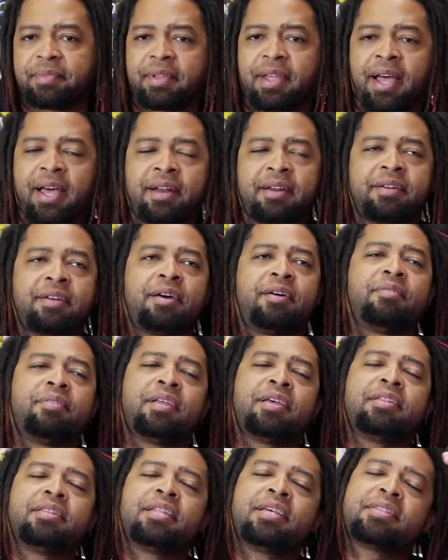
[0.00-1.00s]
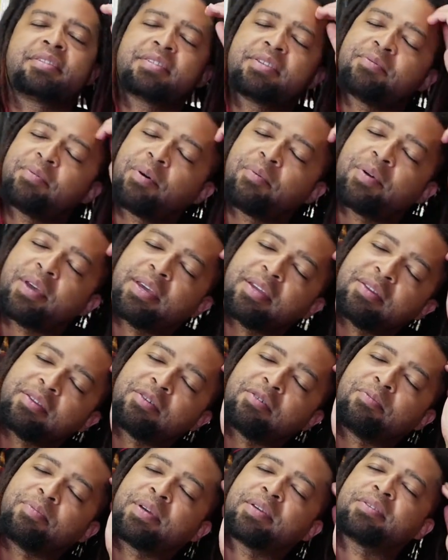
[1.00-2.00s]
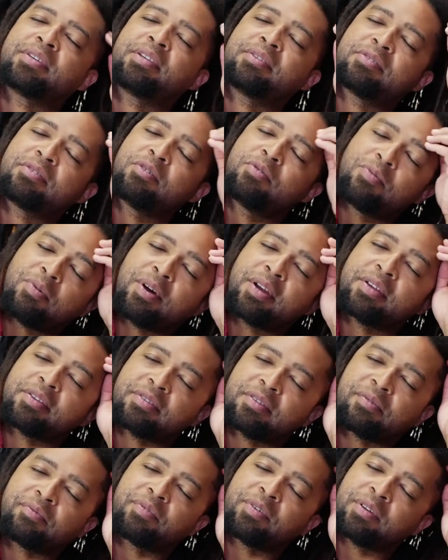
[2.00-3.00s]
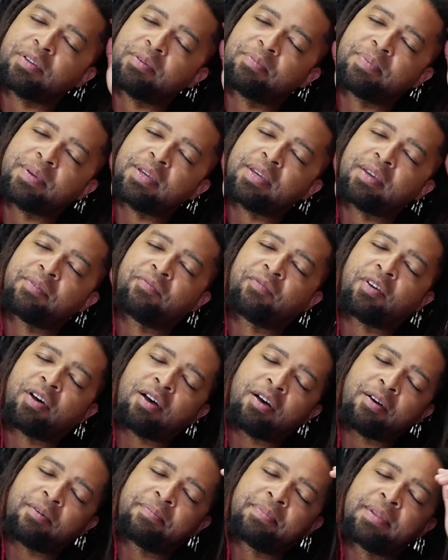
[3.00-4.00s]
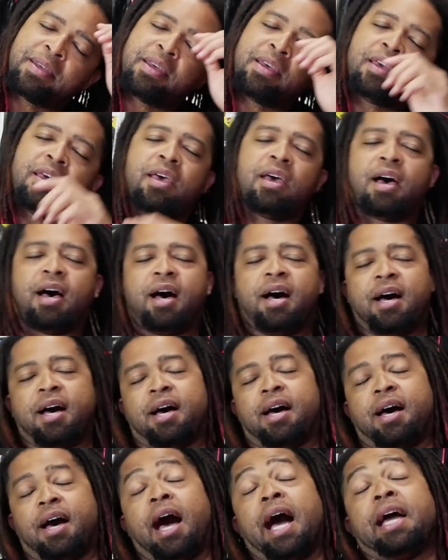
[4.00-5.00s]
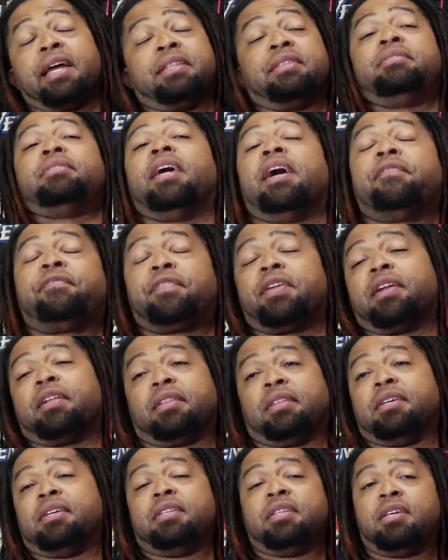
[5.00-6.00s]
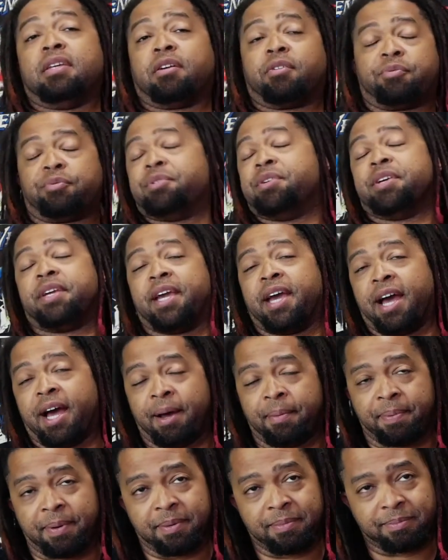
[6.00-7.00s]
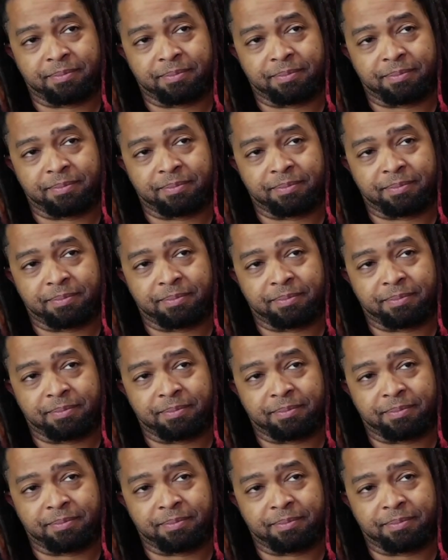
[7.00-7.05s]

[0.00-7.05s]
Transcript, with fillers: I don't know. Let's see what we can do because I still want us to really be involved. I definitely need a recap